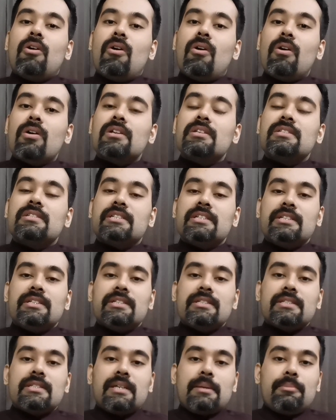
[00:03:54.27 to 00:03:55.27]
all
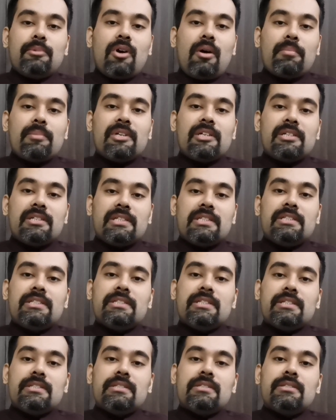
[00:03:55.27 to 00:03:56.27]
serious abdominal
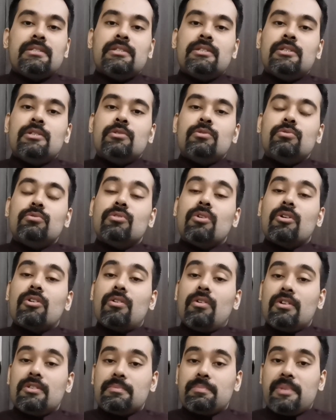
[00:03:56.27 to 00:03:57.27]
diseases do not
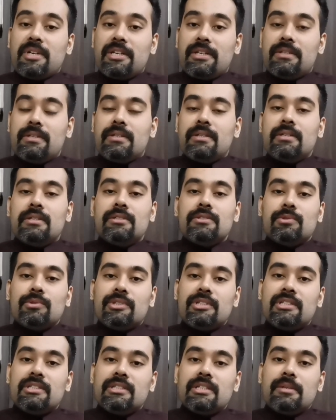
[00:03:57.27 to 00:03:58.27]
cause pain. So
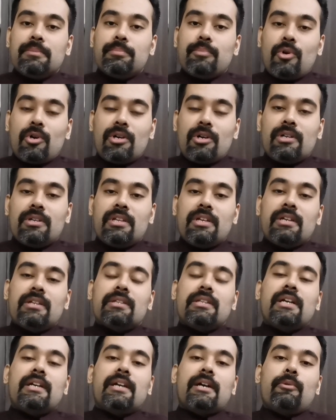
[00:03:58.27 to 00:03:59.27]
this is an important thing
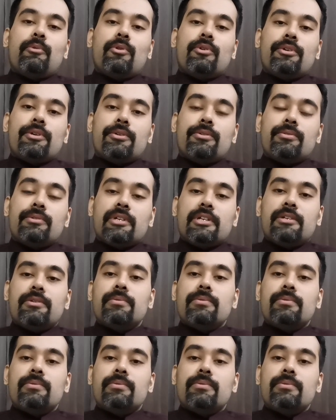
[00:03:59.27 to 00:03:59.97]
that I wanted to tell